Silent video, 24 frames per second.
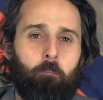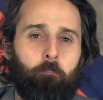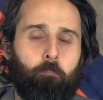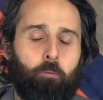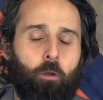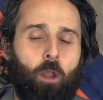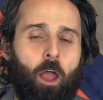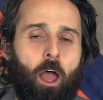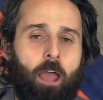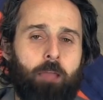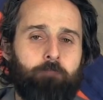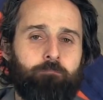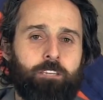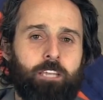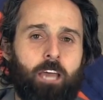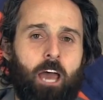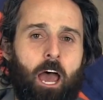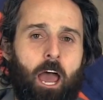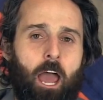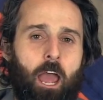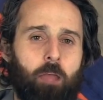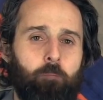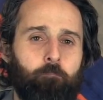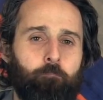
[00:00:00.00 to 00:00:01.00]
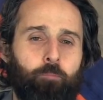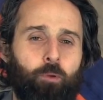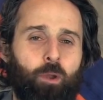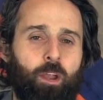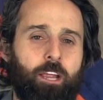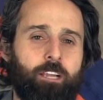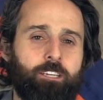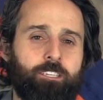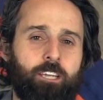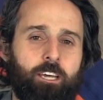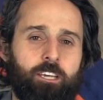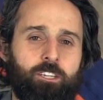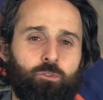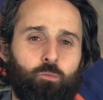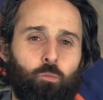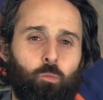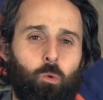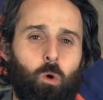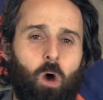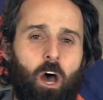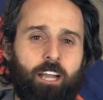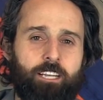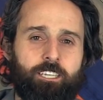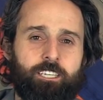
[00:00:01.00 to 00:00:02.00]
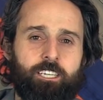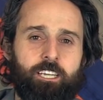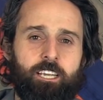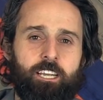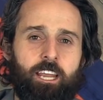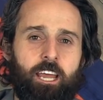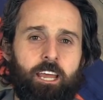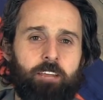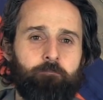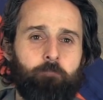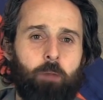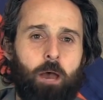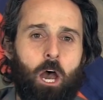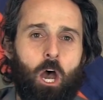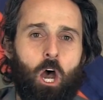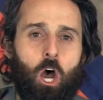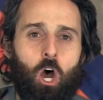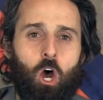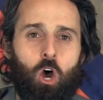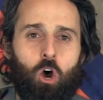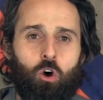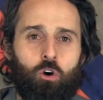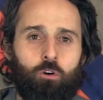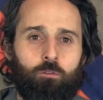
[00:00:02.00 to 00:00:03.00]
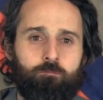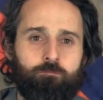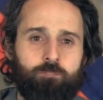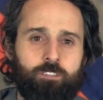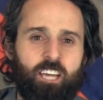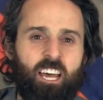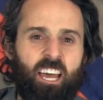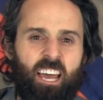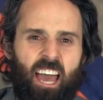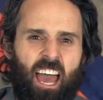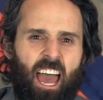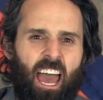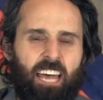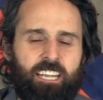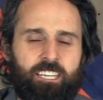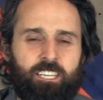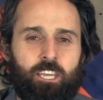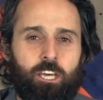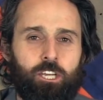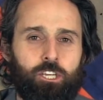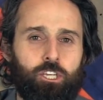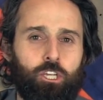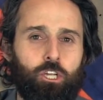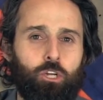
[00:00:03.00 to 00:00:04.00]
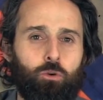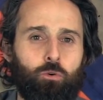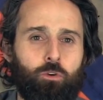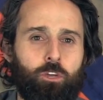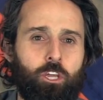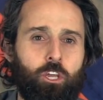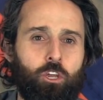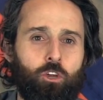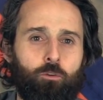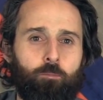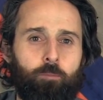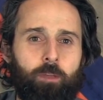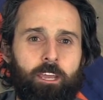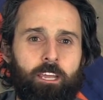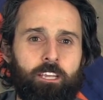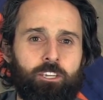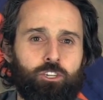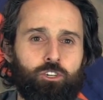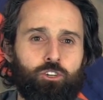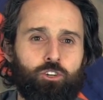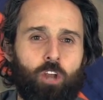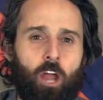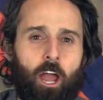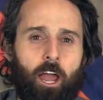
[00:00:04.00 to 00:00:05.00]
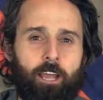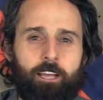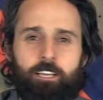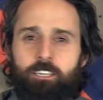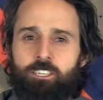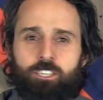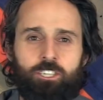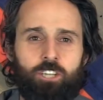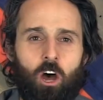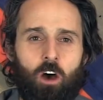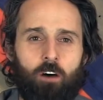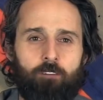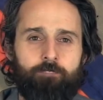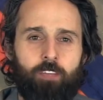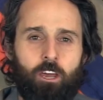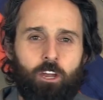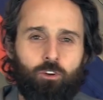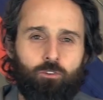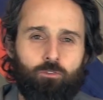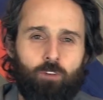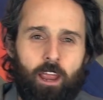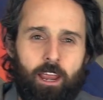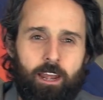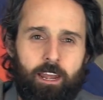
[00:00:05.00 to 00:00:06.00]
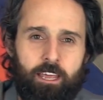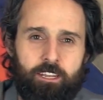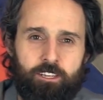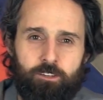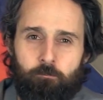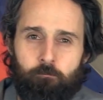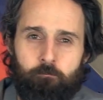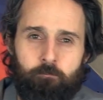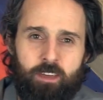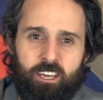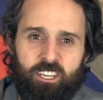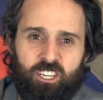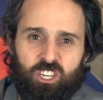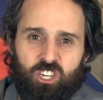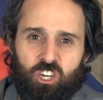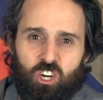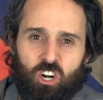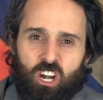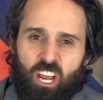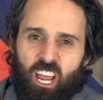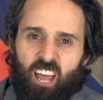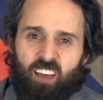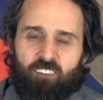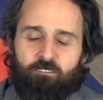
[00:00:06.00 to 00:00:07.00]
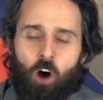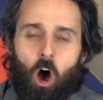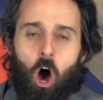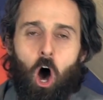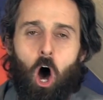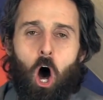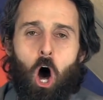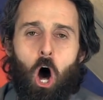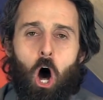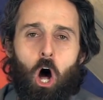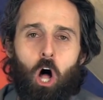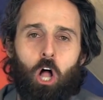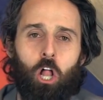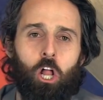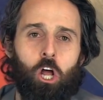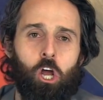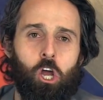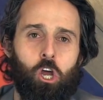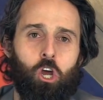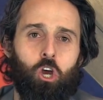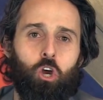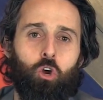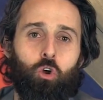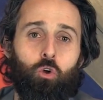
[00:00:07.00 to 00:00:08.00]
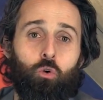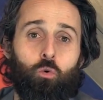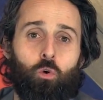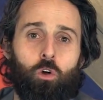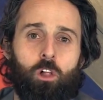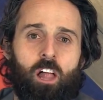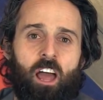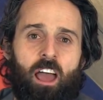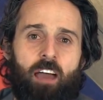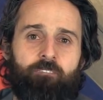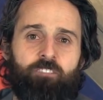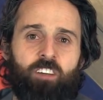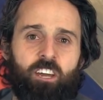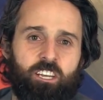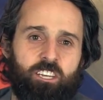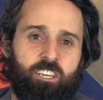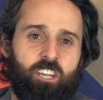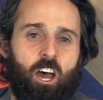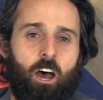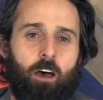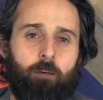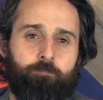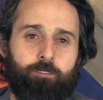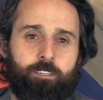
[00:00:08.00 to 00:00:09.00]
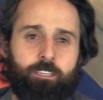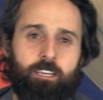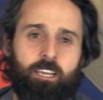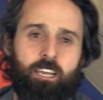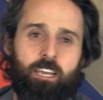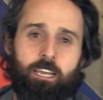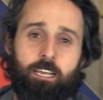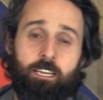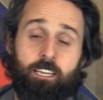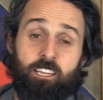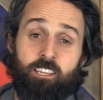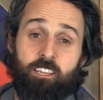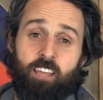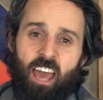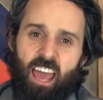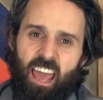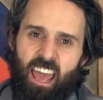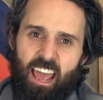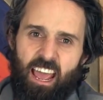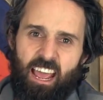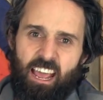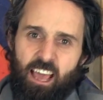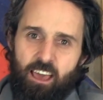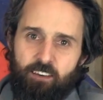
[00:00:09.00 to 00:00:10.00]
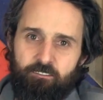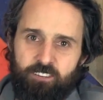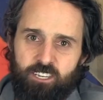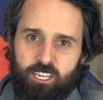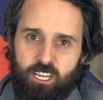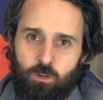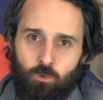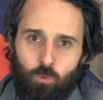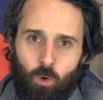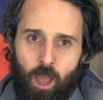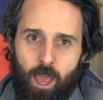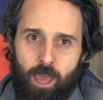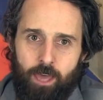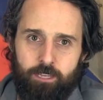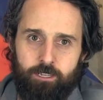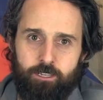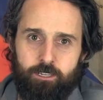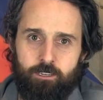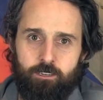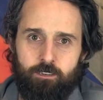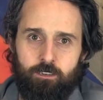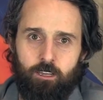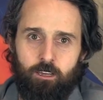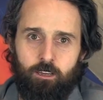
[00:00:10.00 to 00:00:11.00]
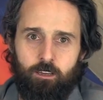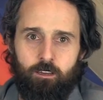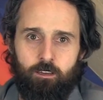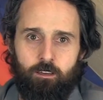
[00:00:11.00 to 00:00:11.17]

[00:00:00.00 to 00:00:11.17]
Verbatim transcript: Prime time brings us Watson and Mahomes as the two QBs try and solve the greatest mystery of all who will have the top seed in the AFC West.